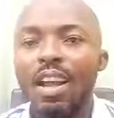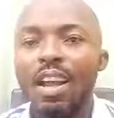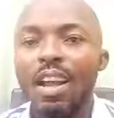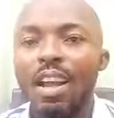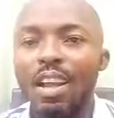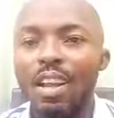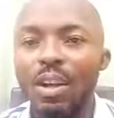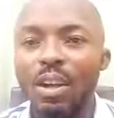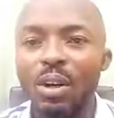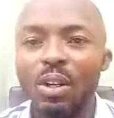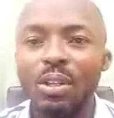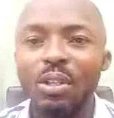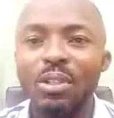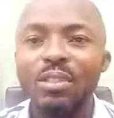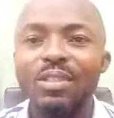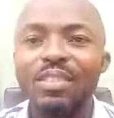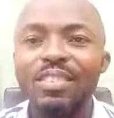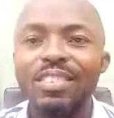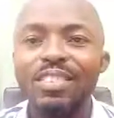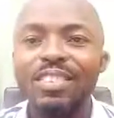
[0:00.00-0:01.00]

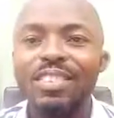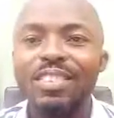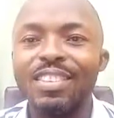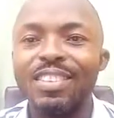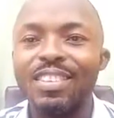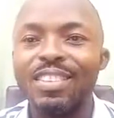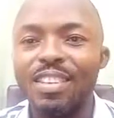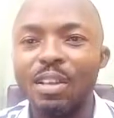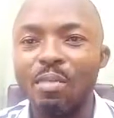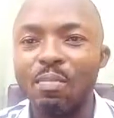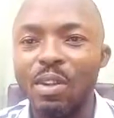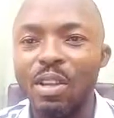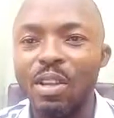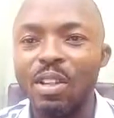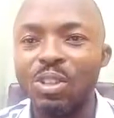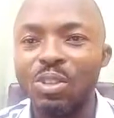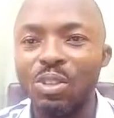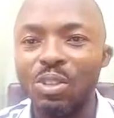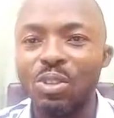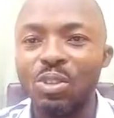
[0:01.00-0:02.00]
Hello, it's a
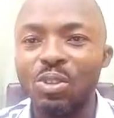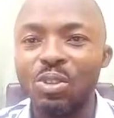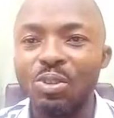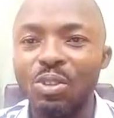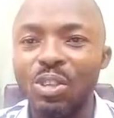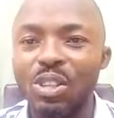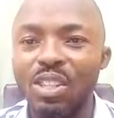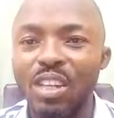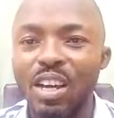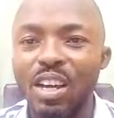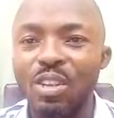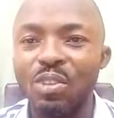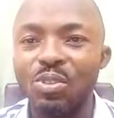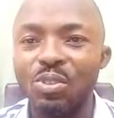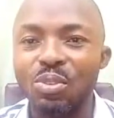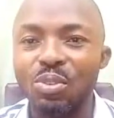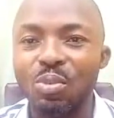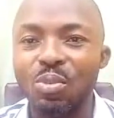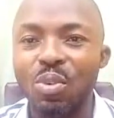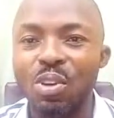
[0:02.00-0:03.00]
pleasure to reach out
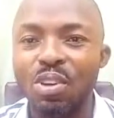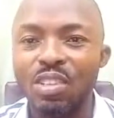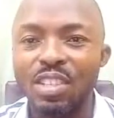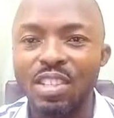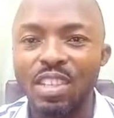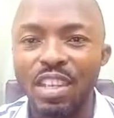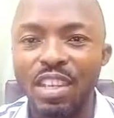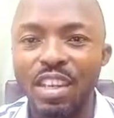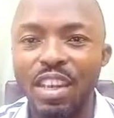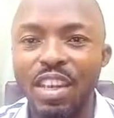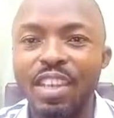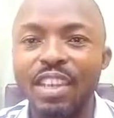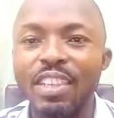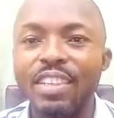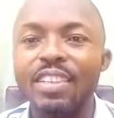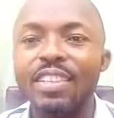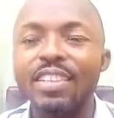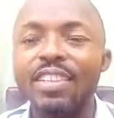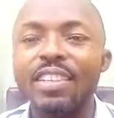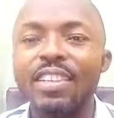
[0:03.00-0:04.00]
to you once
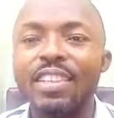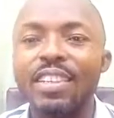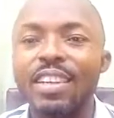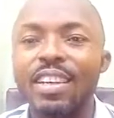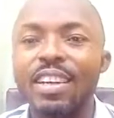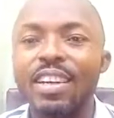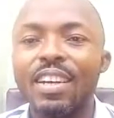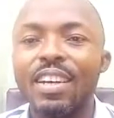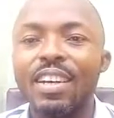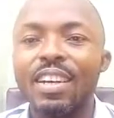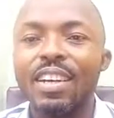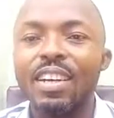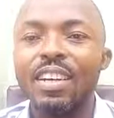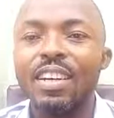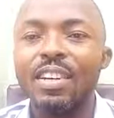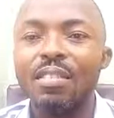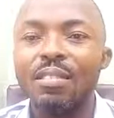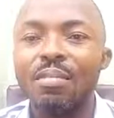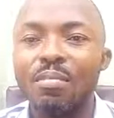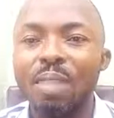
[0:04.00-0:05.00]
again.
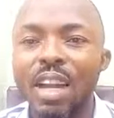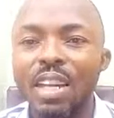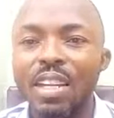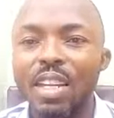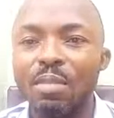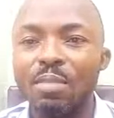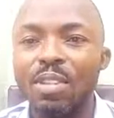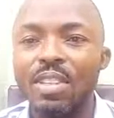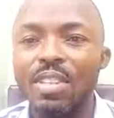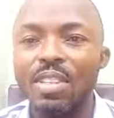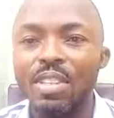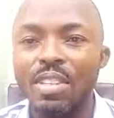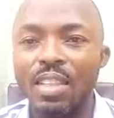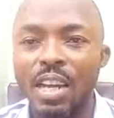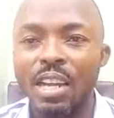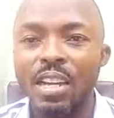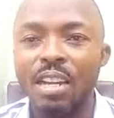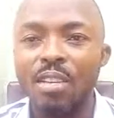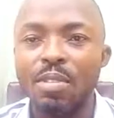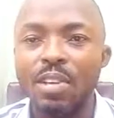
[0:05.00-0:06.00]
My name is
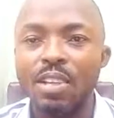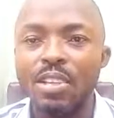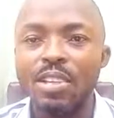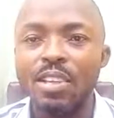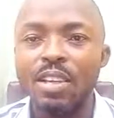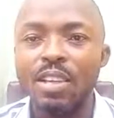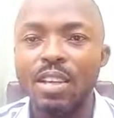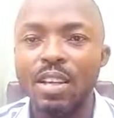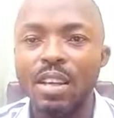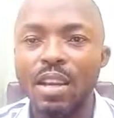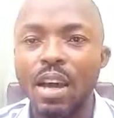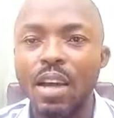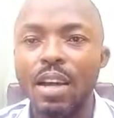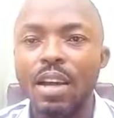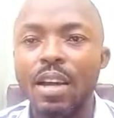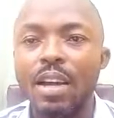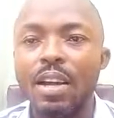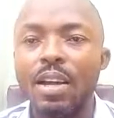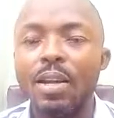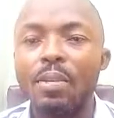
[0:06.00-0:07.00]
Ndianabasi
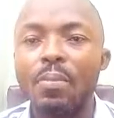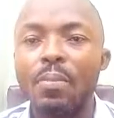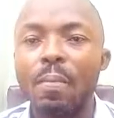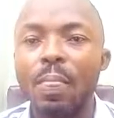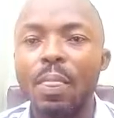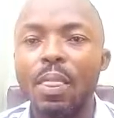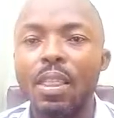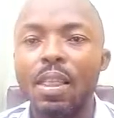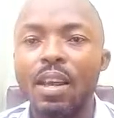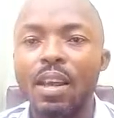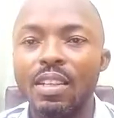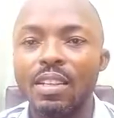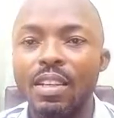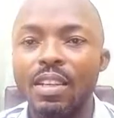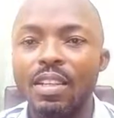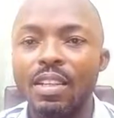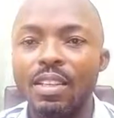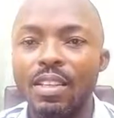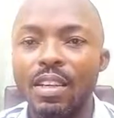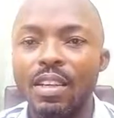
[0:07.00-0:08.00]
Ekarika. As I
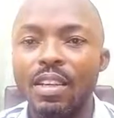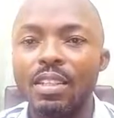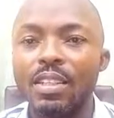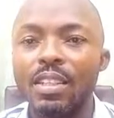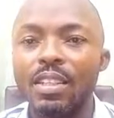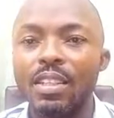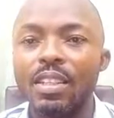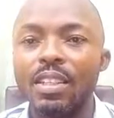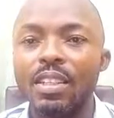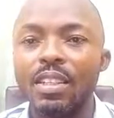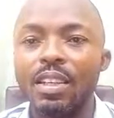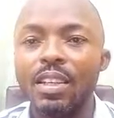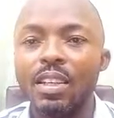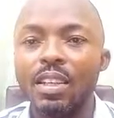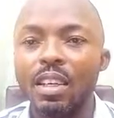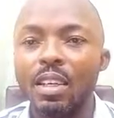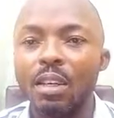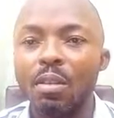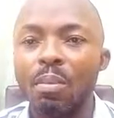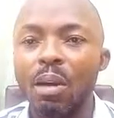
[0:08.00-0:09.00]
said
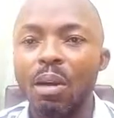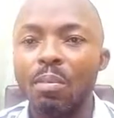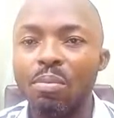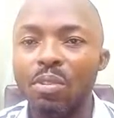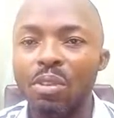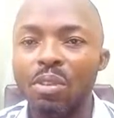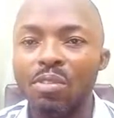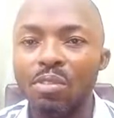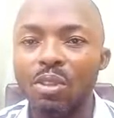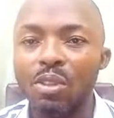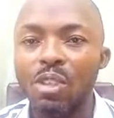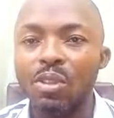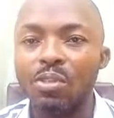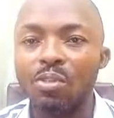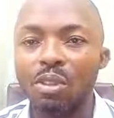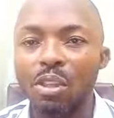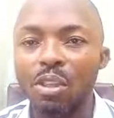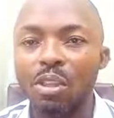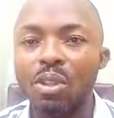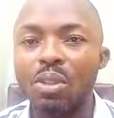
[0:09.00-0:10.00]
in my previous
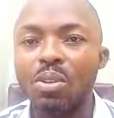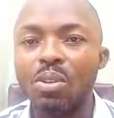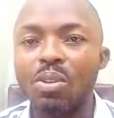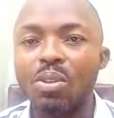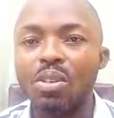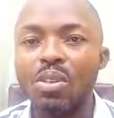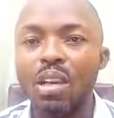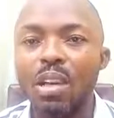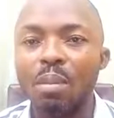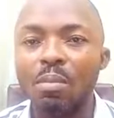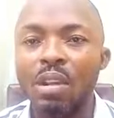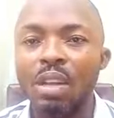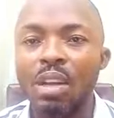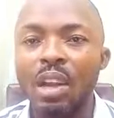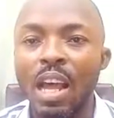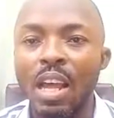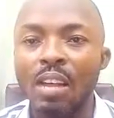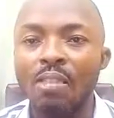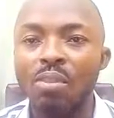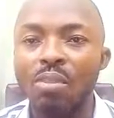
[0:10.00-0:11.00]
videos, I'm a
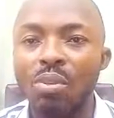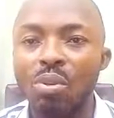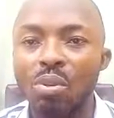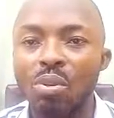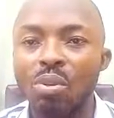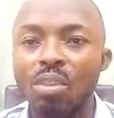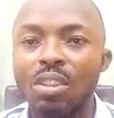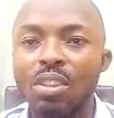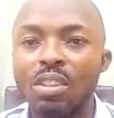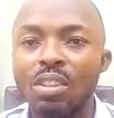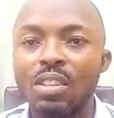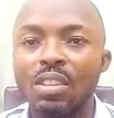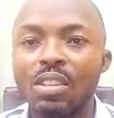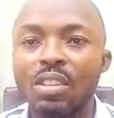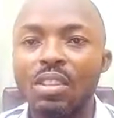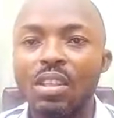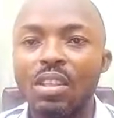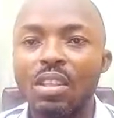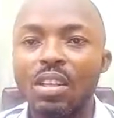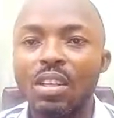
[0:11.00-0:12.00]
life coach,
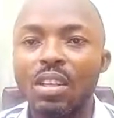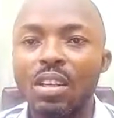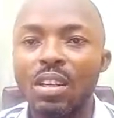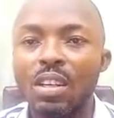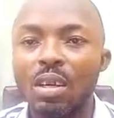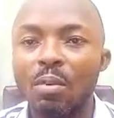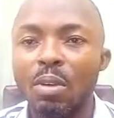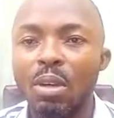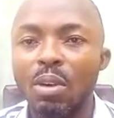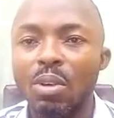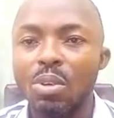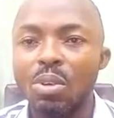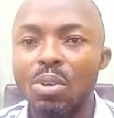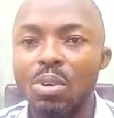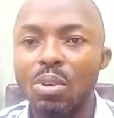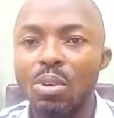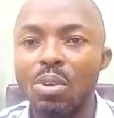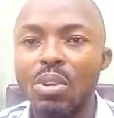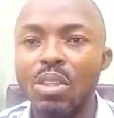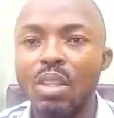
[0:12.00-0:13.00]
I'm a
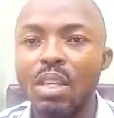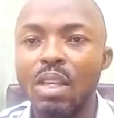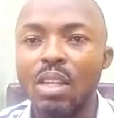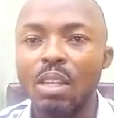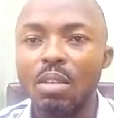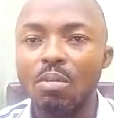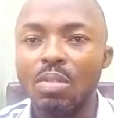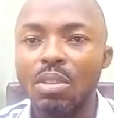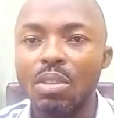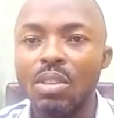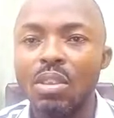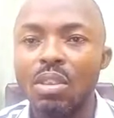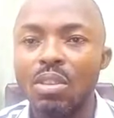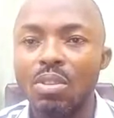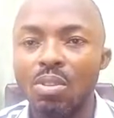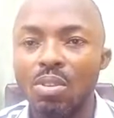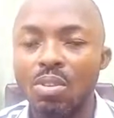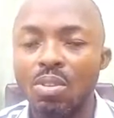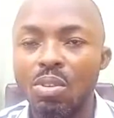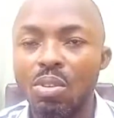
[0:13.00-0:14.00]
consultant, a business
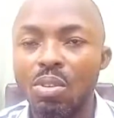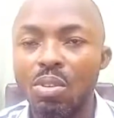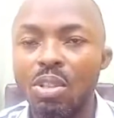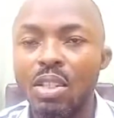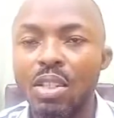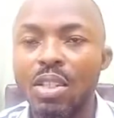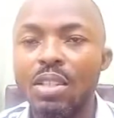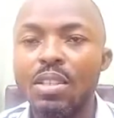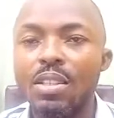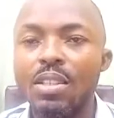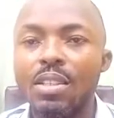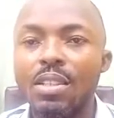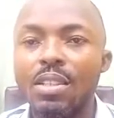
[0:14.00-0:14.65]
consultant,